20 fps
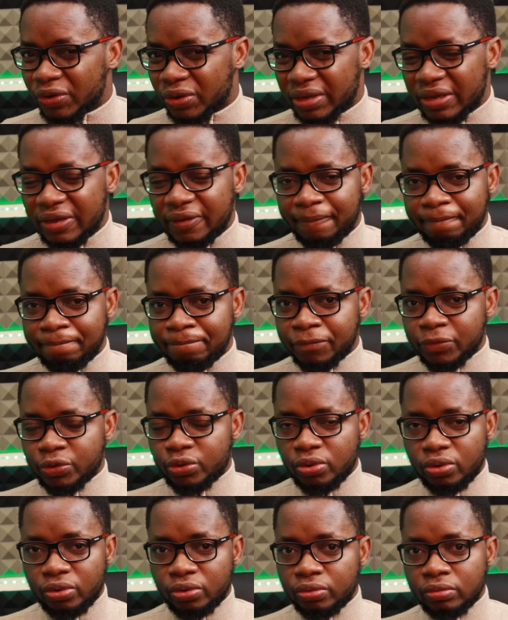Okay.
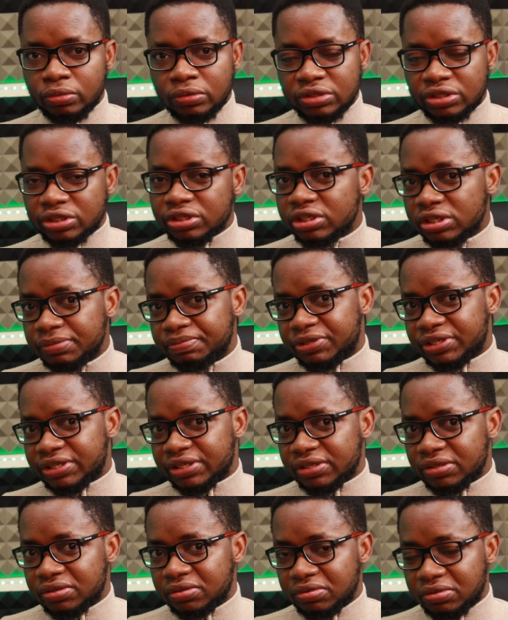So
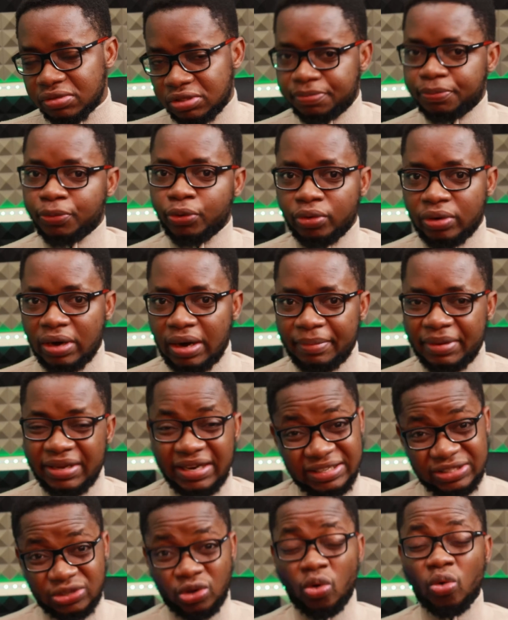scripting is
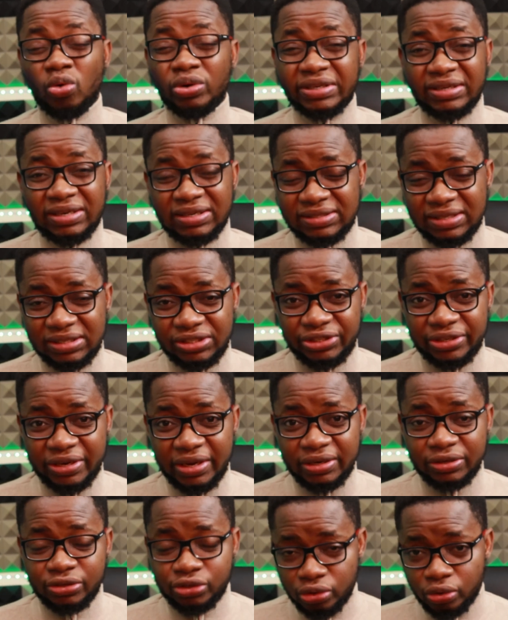programming, it's coding
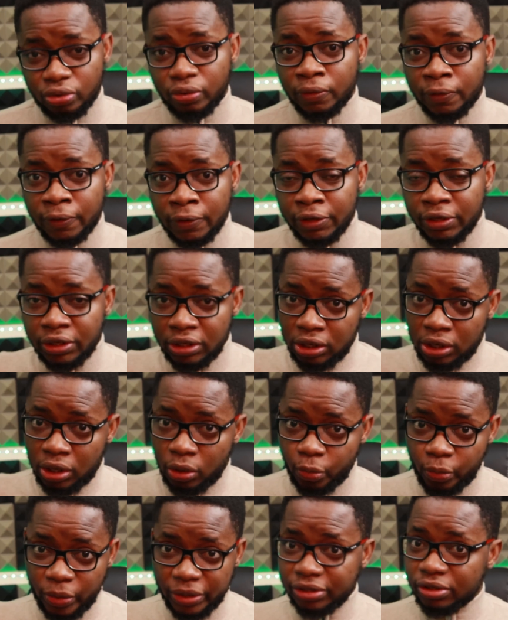essentially. So
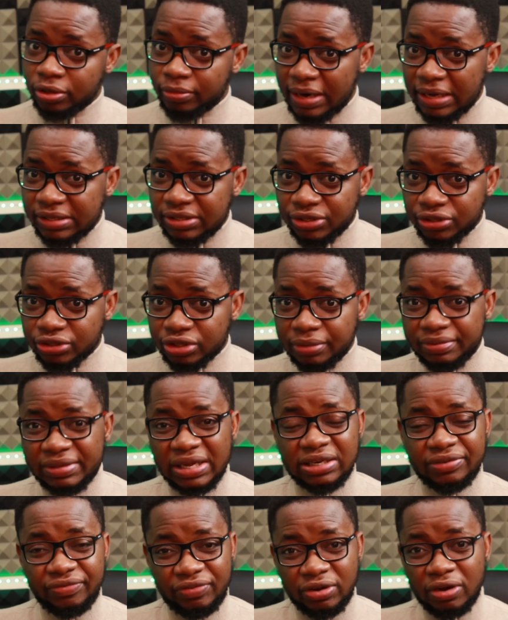when you're writing script
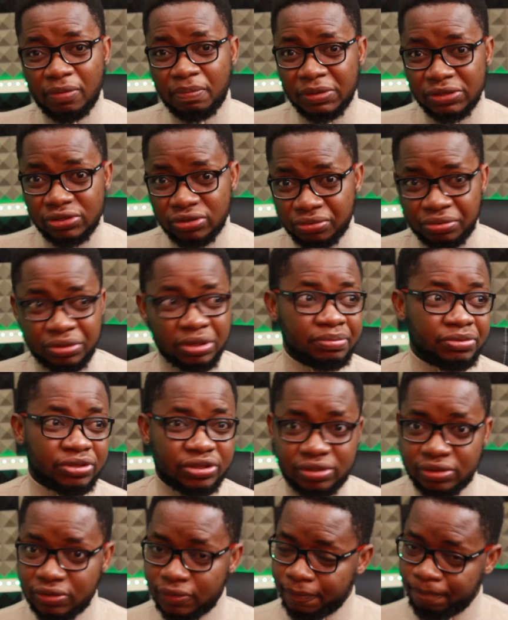and developing
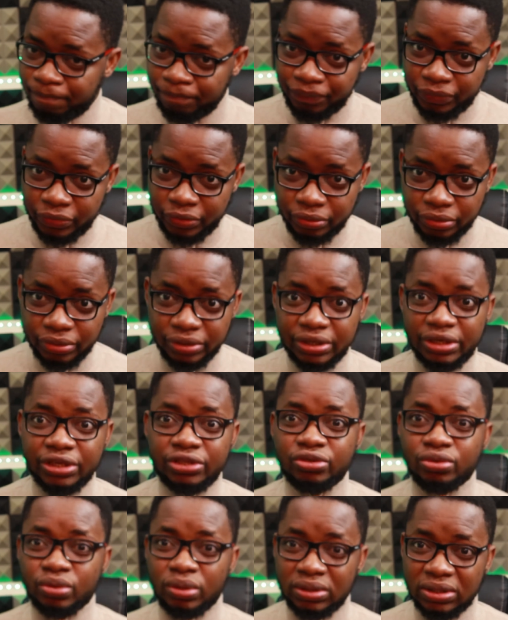scripts, you
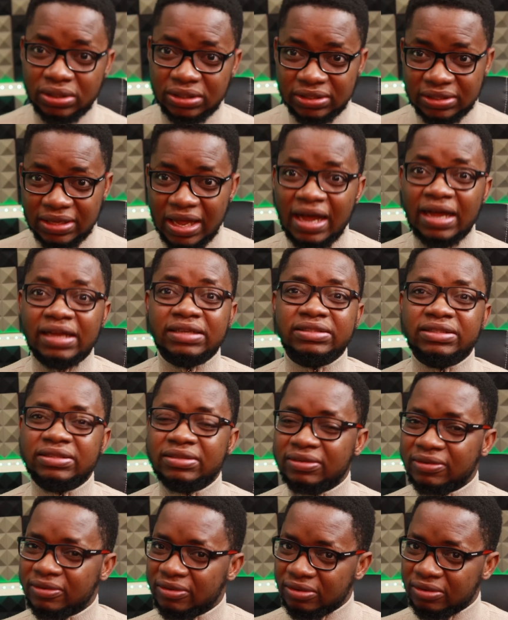need to understand